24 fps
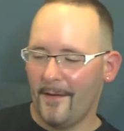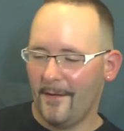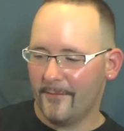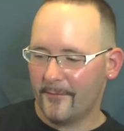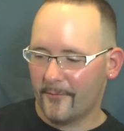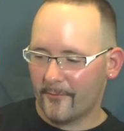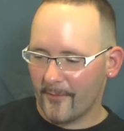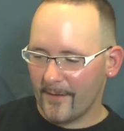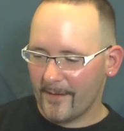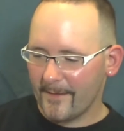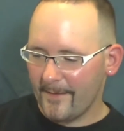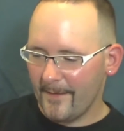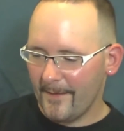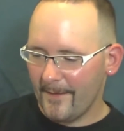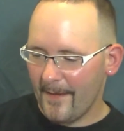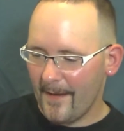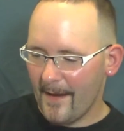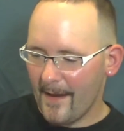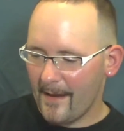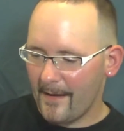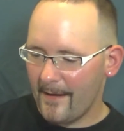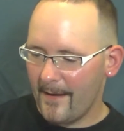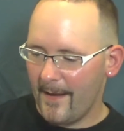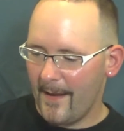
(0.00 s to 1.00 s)
A trick to
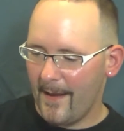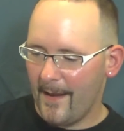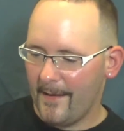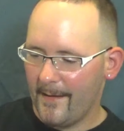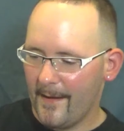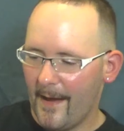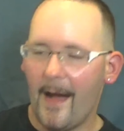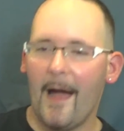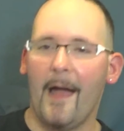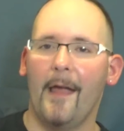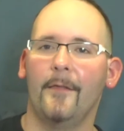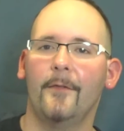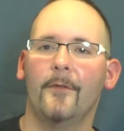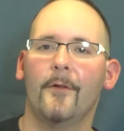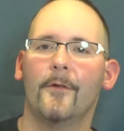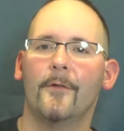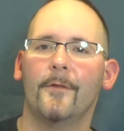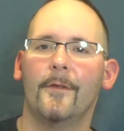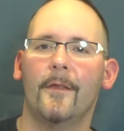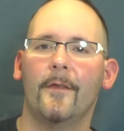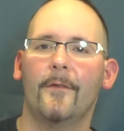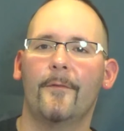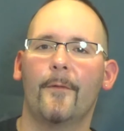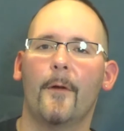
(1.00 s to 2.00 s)
that, and I
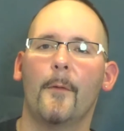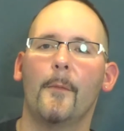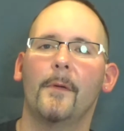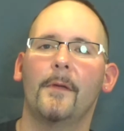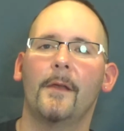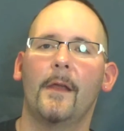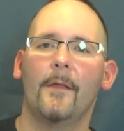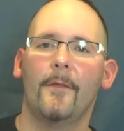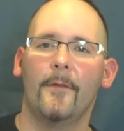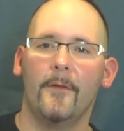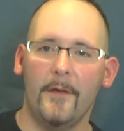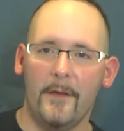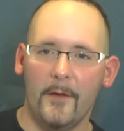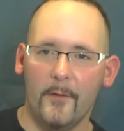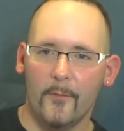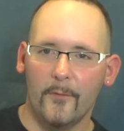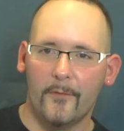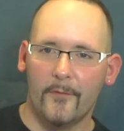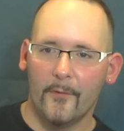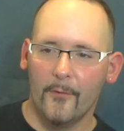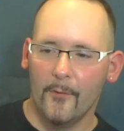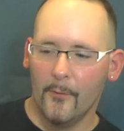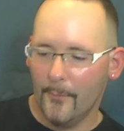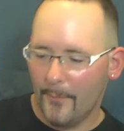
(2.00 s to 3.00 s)
learned this from another
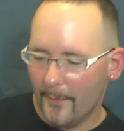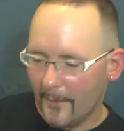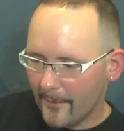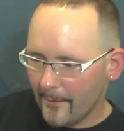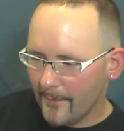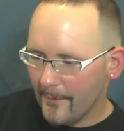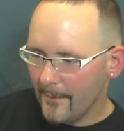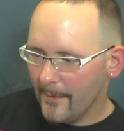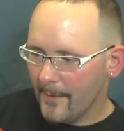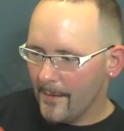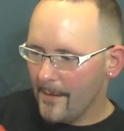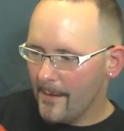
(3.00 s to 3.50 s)
YouTuber.